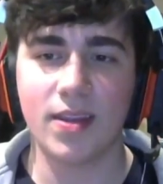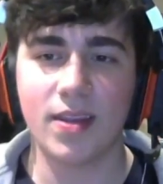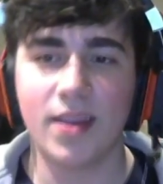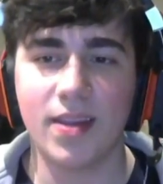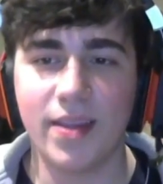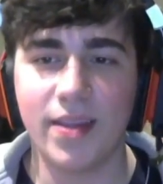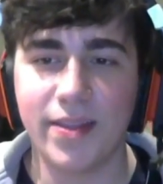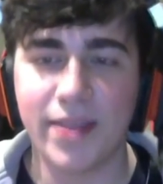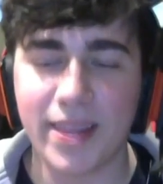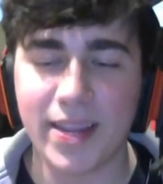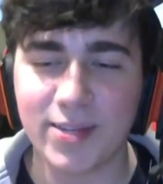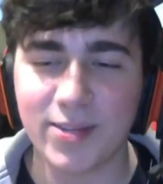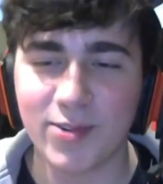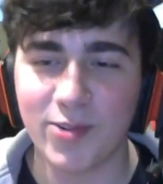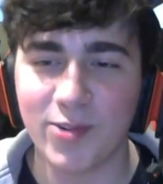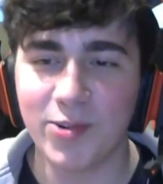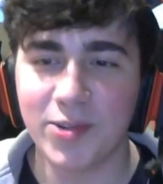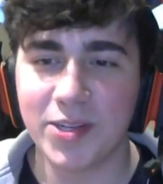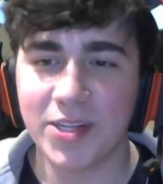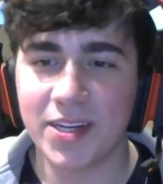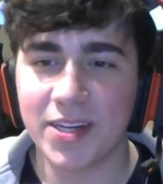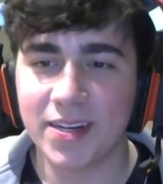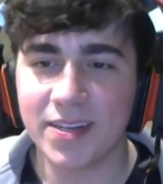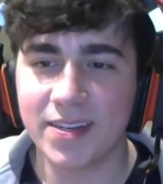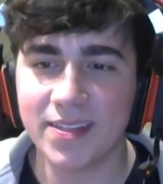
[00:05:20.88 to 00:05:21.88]
Thanks for
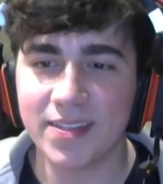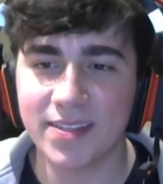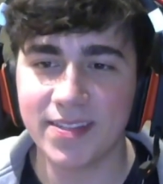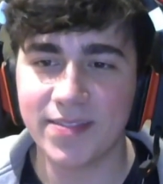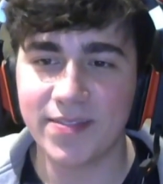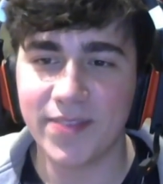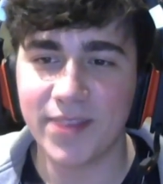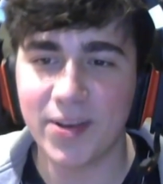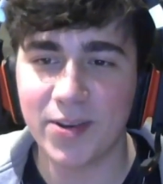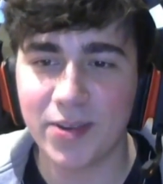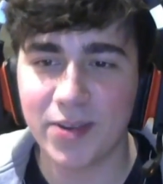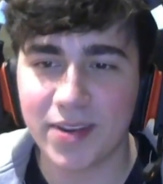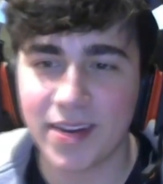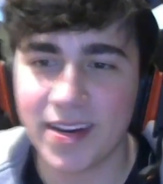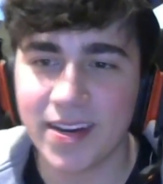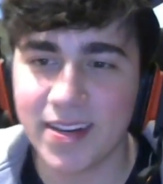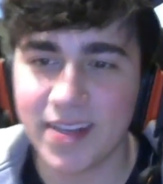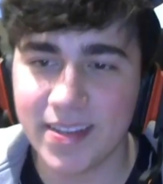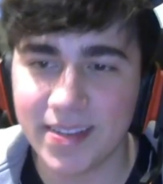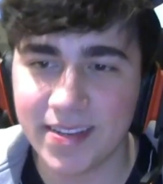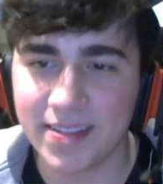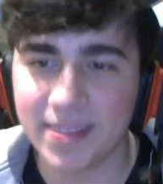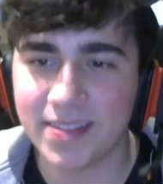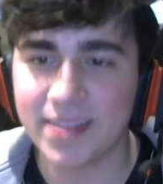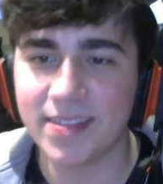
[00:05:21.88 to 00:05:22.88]
watching this vlog,
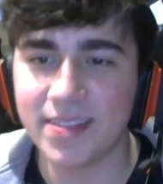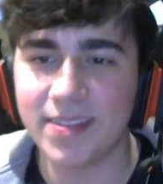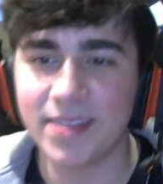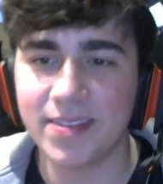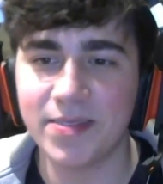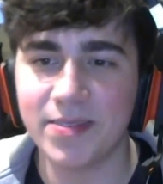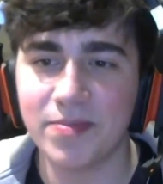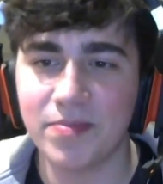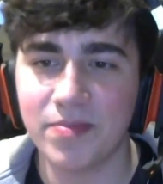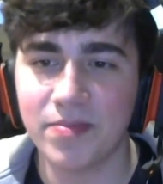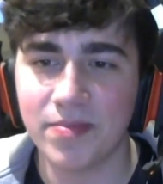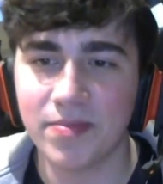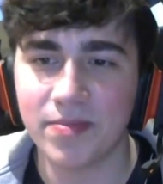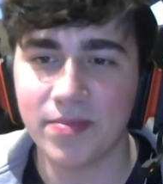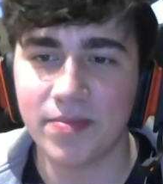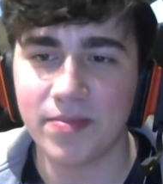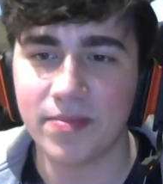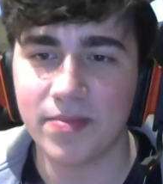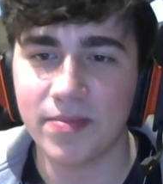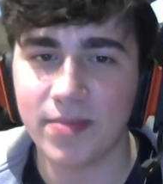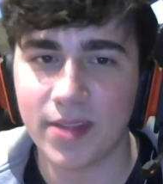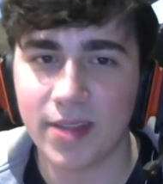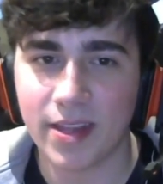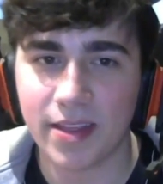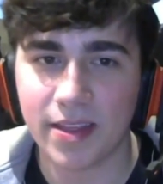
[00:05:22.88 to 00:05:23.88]
guys. Um,
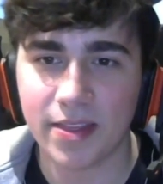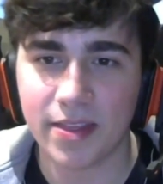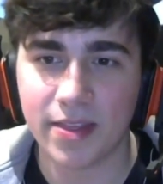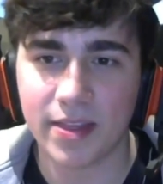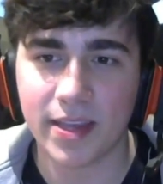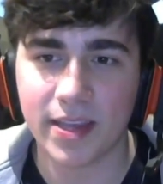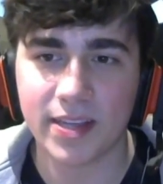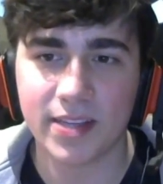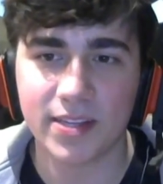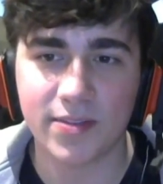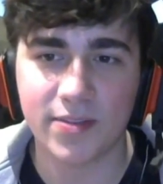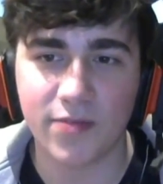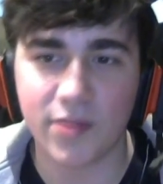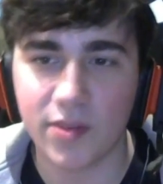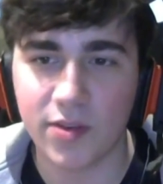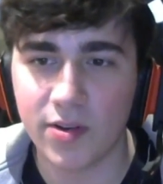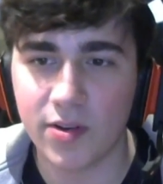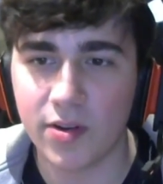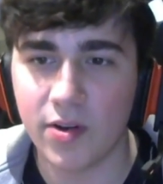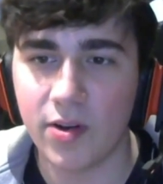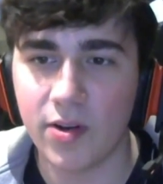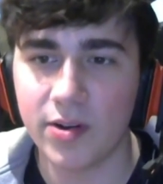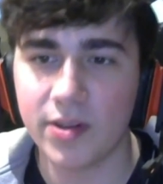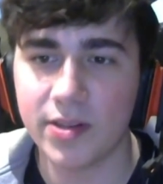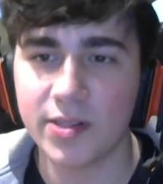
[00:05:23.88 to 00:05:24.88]
thanks for
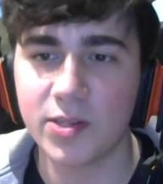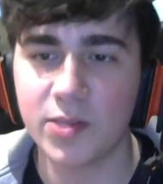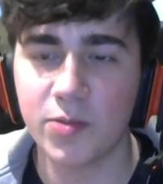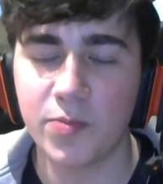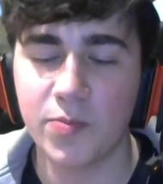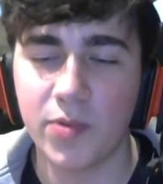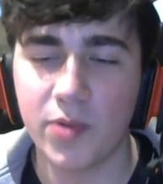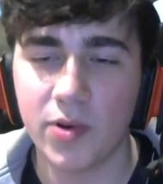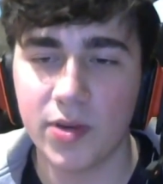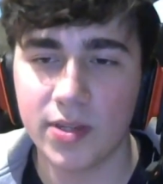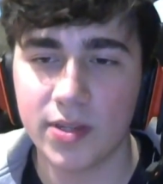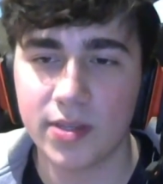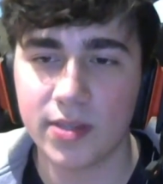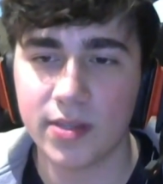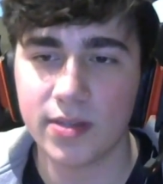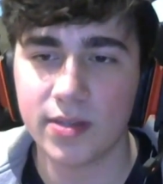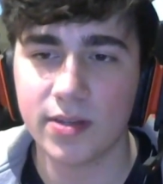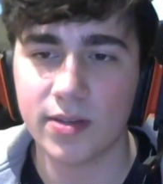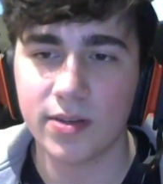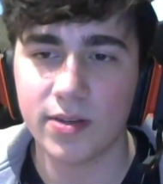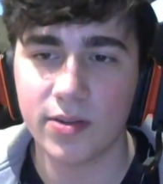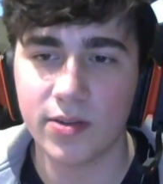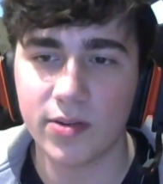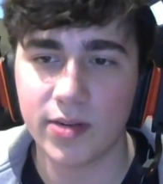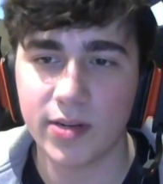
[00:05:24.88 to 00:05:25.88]
all the support
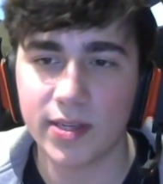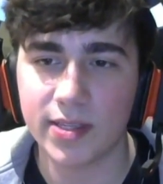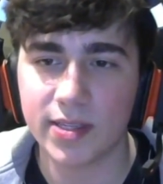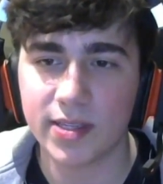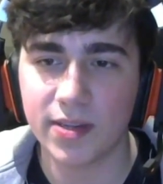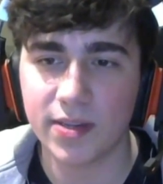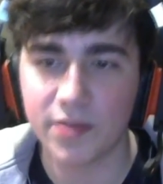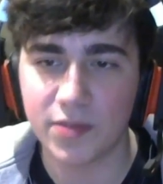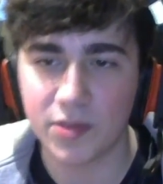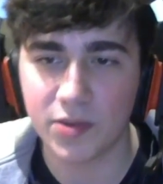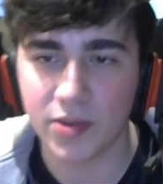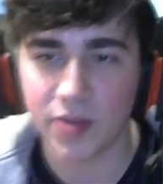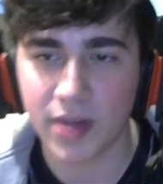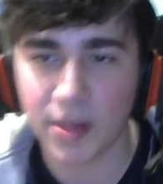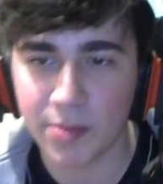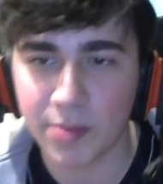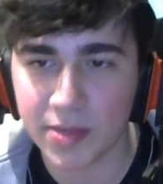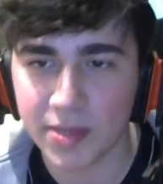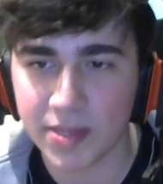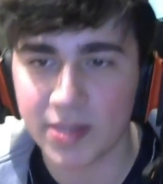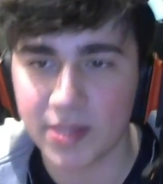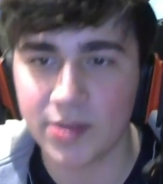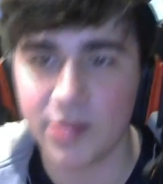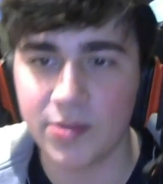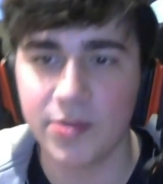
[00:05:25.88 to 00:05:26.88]
you guys give to
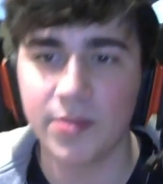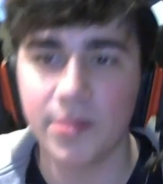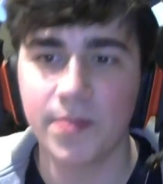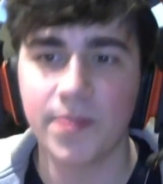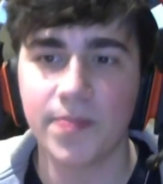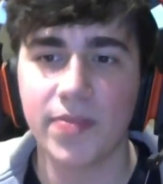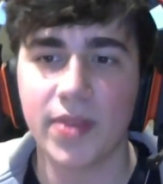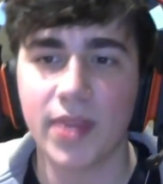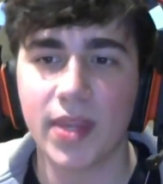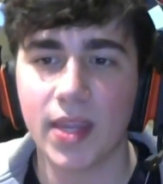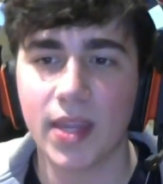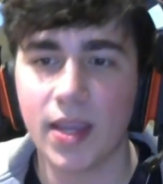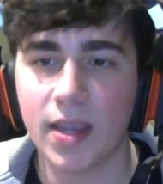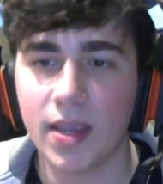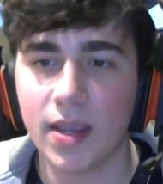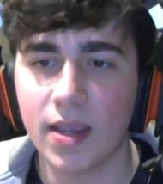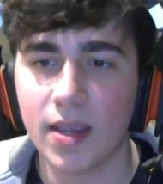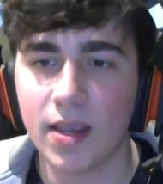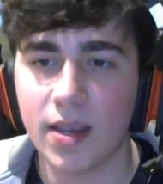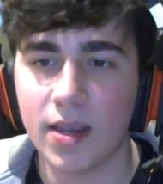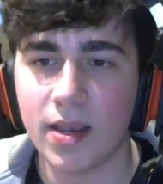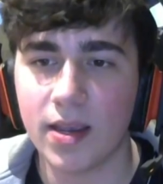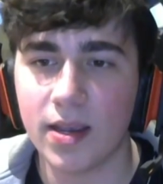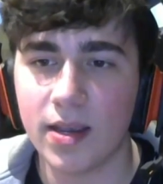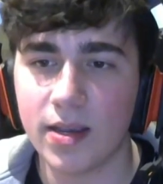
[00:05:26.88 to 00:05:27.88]
Gamers2,
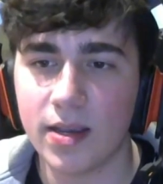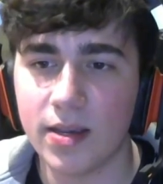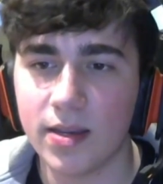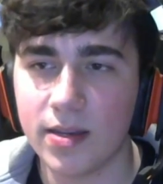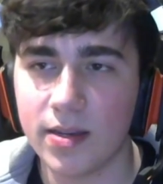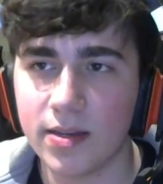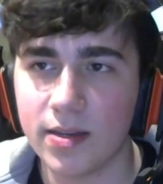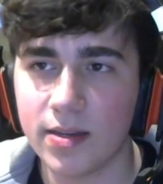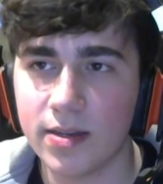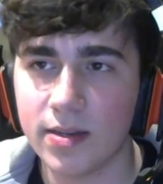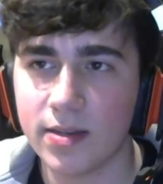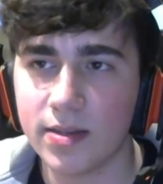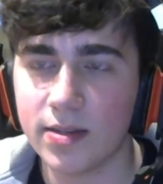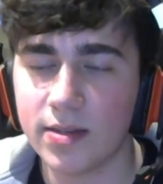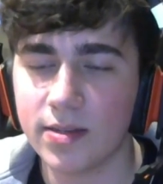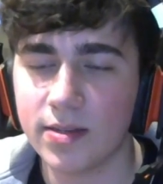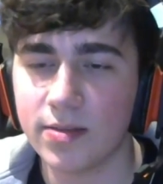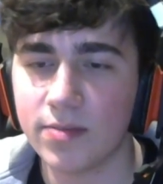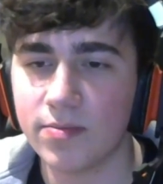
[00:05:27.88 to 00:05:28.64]
And